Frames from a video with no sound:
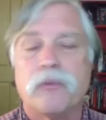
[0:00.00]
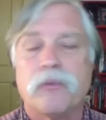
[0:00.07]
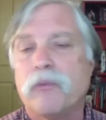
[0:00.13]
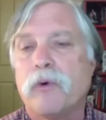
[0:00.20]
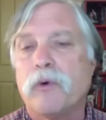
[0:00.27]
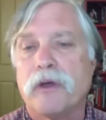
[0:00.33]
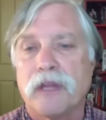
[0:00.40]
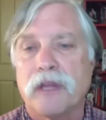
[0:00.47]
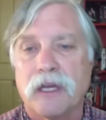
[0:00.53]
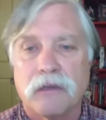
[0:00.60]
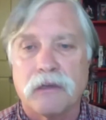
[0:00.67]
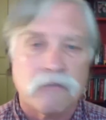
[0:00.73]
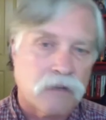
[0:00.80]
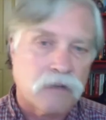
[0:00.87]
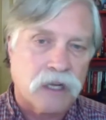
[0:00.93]
where they
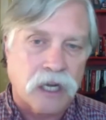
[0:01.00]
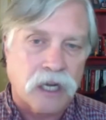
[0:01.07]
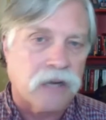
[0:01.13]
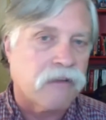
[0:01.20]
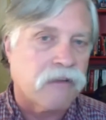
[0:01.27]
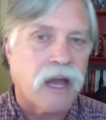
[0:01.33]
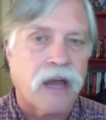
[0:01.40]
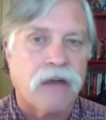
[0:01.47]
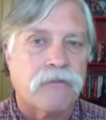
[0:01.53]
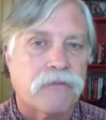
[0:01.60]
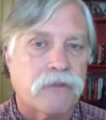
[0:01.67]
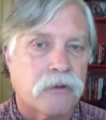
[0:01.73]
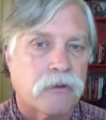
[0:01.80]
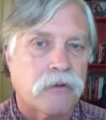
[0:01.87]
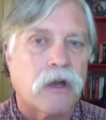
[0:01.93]
kind of have
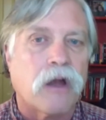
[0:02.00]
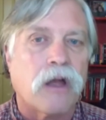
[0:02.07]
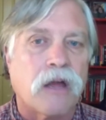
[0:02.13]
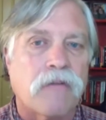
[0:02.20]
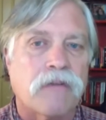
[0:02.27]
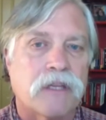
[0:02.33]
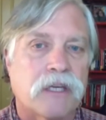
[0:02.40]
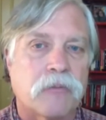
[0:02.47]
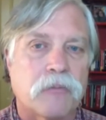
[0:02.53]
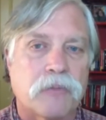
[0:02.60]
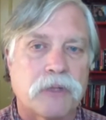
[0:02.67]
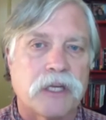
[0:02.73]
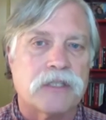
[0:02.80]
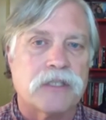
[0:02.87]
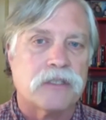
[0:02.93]
everything in
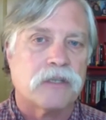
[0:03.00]
place.